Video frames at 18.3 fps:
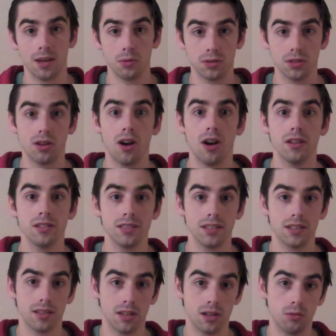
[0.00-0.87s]
was
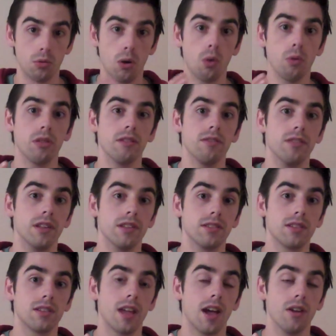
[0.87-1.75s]
causing the growth of this
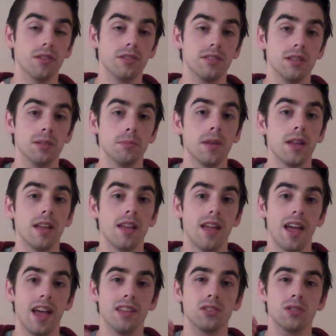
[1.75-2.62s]
calcium.
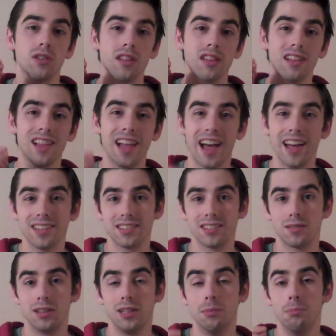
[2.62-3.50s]
And sort of the
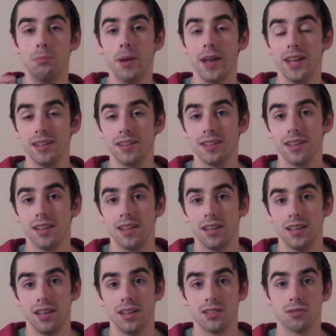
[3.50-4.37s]
last debate
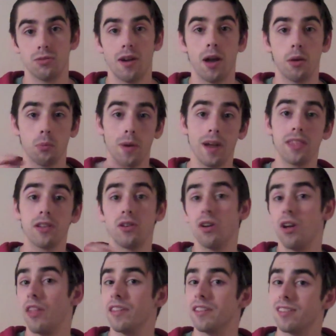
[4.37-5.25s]
is around whether or
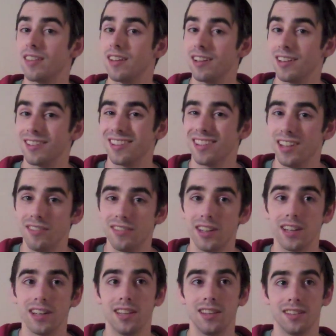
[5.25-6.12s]
not this thing is
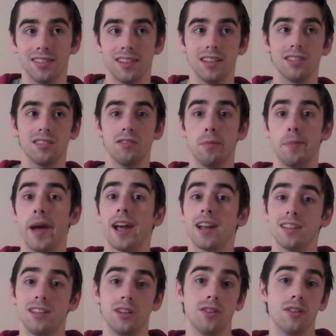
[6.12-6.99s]
living in the sense of a
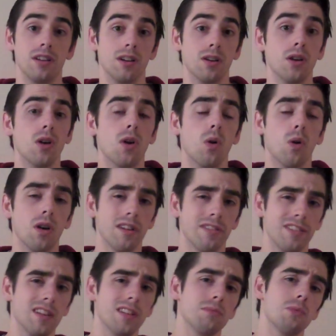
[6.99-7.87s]
bacteria, or if
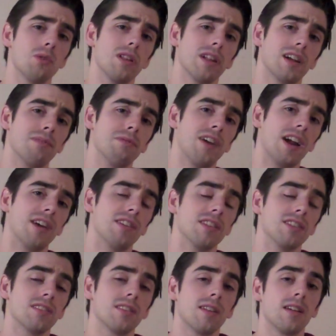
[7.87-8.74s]
it is more like a
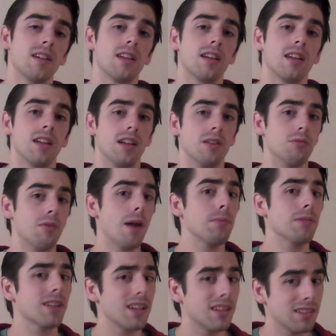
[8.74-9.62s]
virus. It
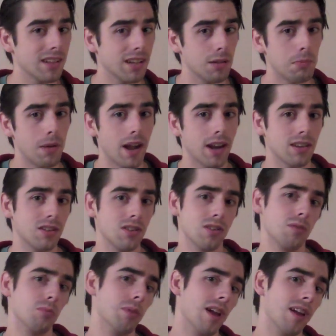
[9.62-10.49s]
replicates like a bacteria
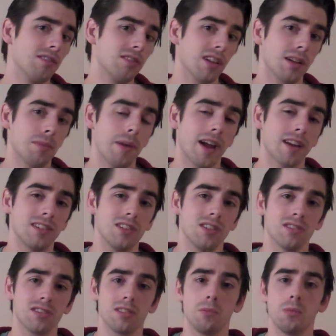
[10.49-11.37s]
and behaves like a bacteria
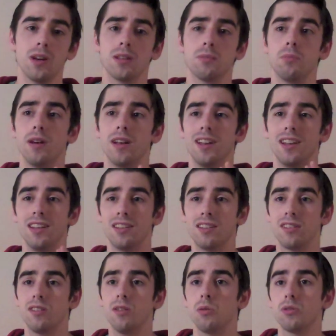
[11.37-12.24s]
in some ways, but it's
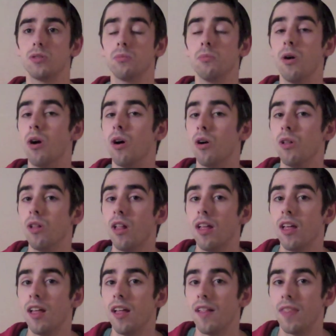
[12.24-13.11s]
so small
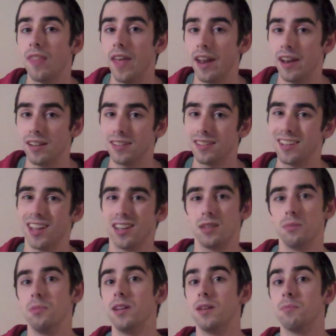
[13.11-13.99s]
that it's said
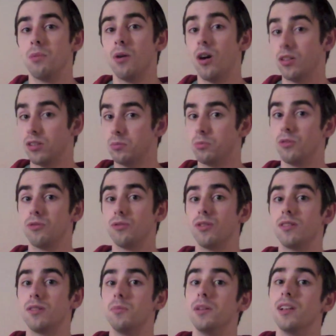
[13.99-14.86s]
to be impossible for
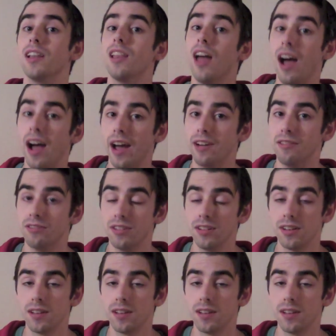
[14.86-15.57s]
it to be alive